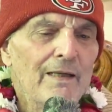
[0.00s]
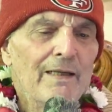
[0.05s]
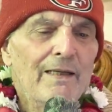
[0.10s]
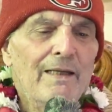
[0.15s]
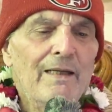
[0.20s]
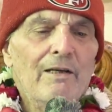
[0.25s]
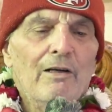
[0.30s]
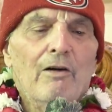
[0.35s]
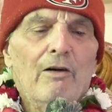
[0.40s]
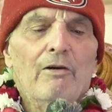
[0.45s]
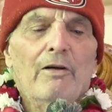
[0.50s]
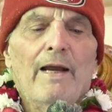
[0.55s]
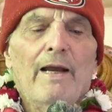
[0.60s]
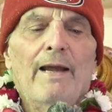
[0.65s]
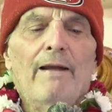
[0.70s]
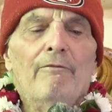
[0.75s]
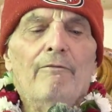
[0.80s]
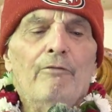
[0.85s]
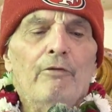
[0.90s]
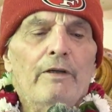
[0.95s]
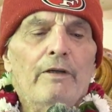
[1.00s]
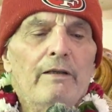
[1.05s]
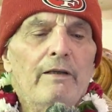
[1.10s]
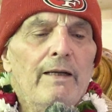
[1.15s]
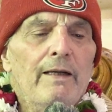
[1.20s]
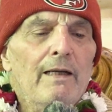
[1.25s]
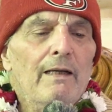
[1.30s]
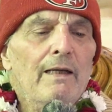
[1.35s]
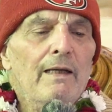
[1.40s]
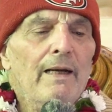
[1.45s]
in our
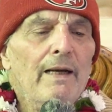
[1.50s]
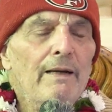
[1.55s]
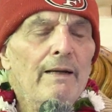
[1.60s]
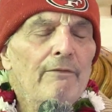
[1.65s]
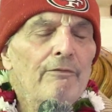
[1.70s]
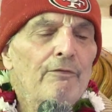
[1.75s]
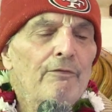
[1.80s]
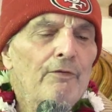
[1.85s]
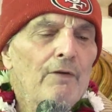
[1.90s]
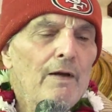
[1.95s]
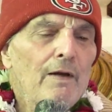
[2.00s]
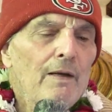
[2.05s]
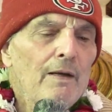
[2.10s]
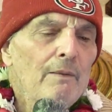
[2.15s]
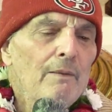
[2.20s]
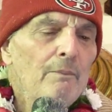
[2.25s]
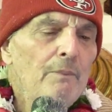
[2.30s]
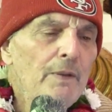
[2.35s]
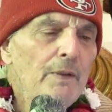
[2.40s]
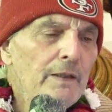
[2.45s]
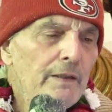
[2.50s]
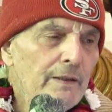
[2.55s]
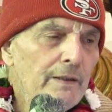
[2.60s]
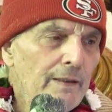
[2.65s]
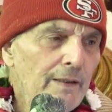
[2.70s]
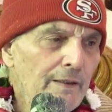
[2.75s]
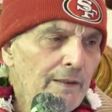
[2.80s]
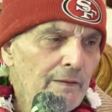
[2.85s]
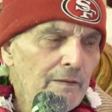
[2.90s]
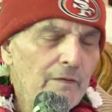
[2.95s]
everyday life
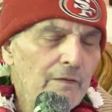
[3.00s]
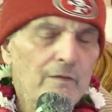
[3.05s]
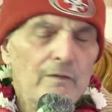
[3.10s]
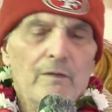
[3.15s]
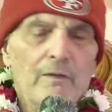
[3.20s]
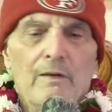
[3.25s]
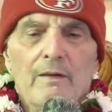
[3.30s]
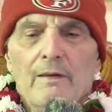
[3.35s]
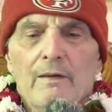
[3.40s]
because